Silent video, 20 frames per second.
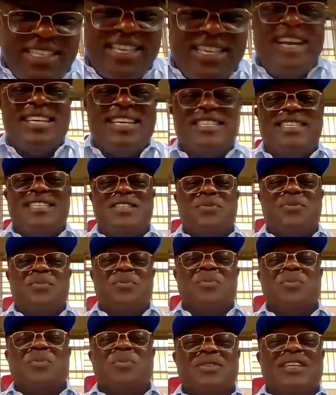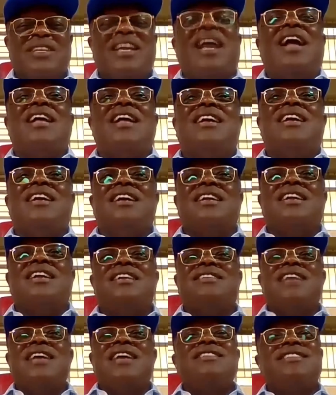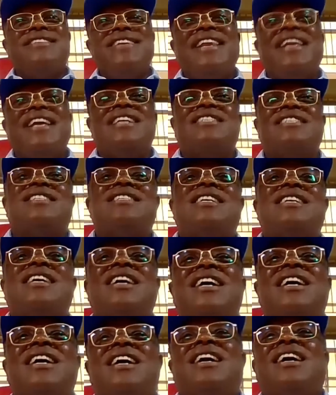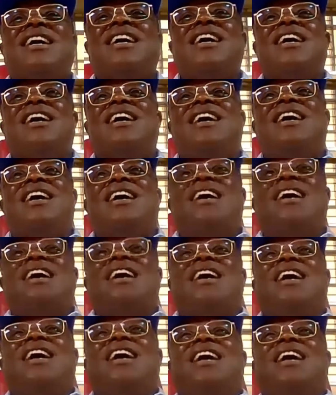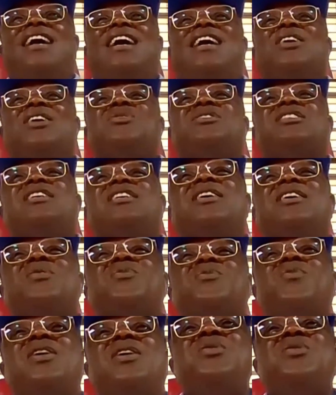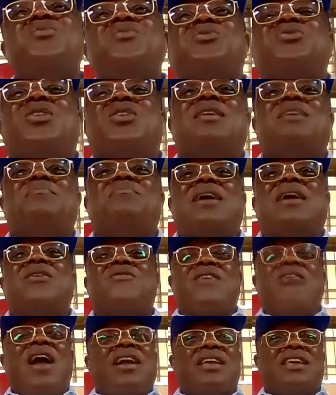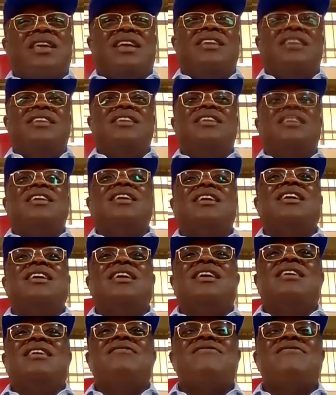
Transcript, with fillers: the tenth Senate? Yeah. The tenth Senate, uh, you see, when you talk about ranking,